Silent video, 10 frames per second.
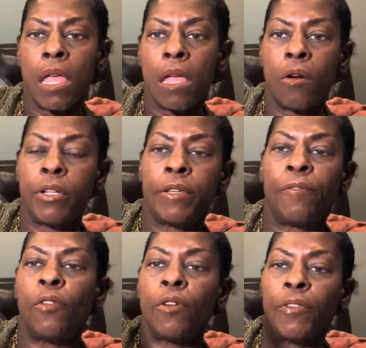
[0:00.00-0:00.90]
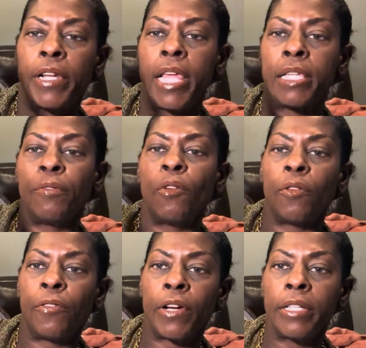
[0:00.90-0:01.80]
Or is it 4 foot? It's 4
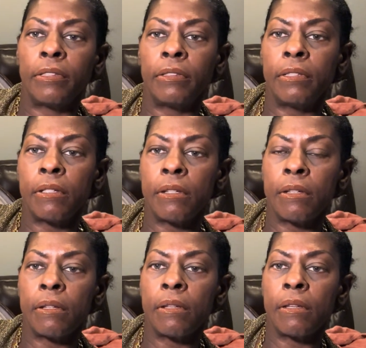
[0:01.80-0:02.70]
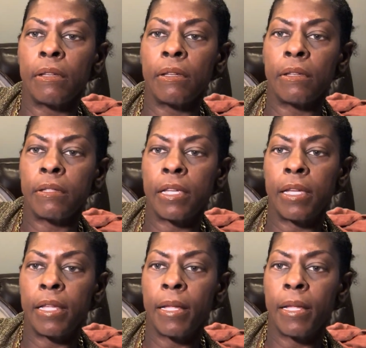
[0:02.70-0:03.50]
foot. See?